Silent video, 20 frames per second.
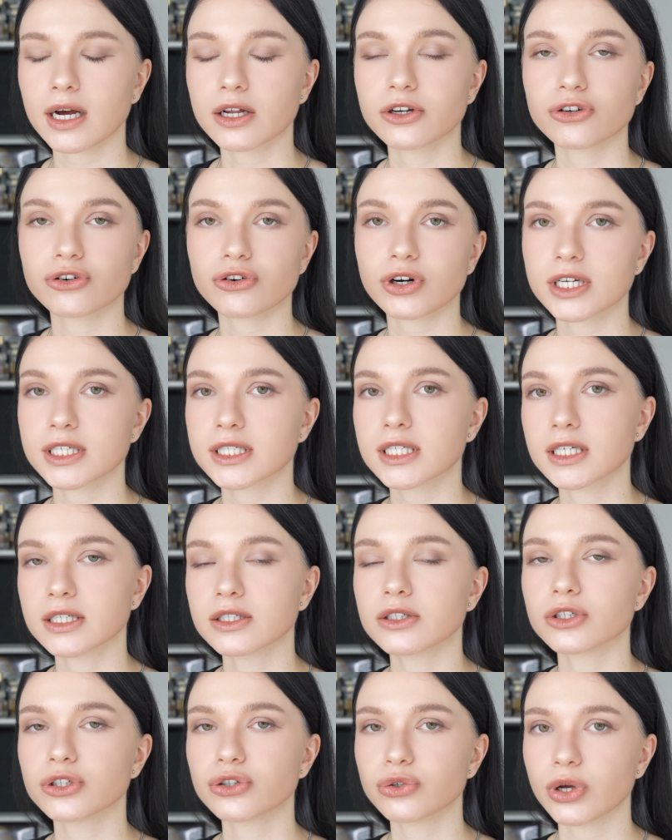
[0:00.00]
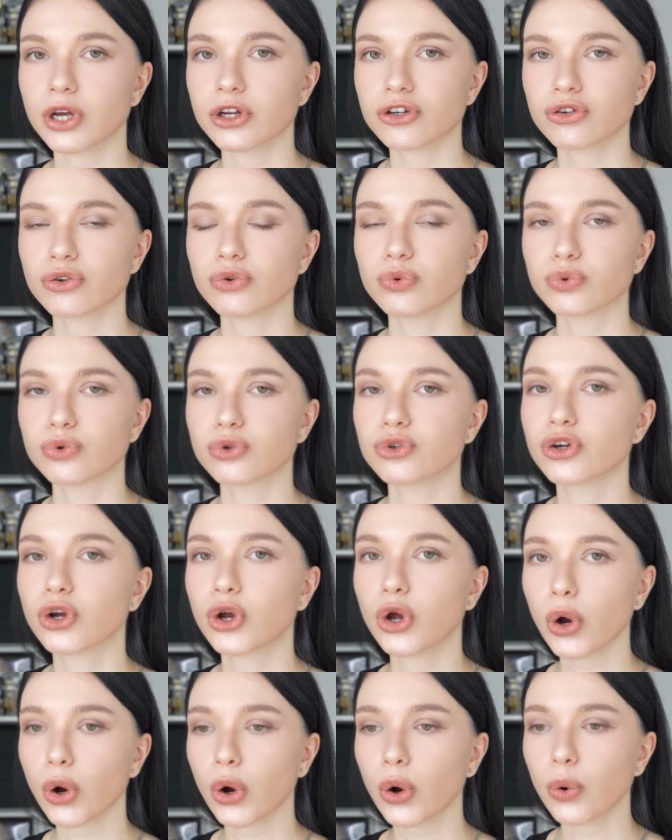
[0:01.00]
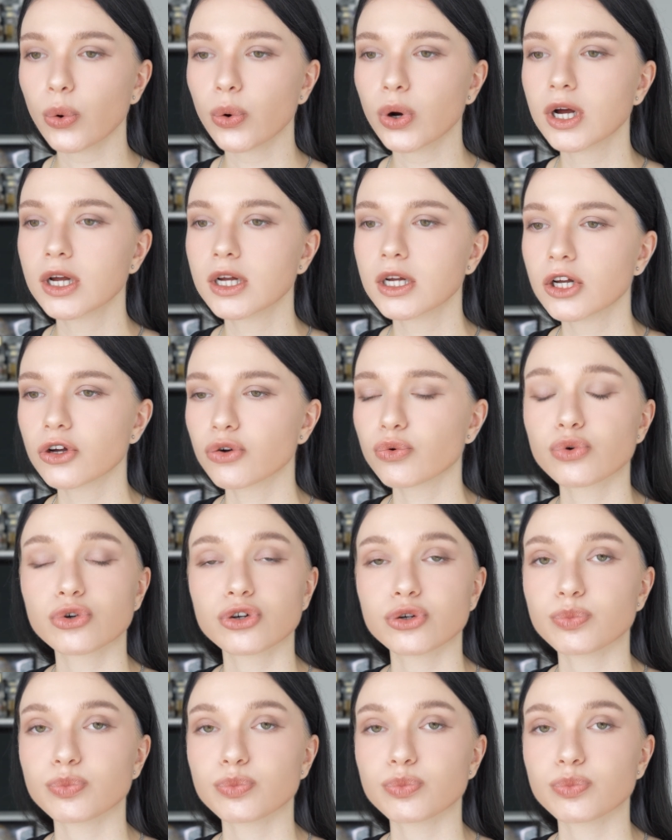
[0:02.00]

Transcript: under eye skin situation would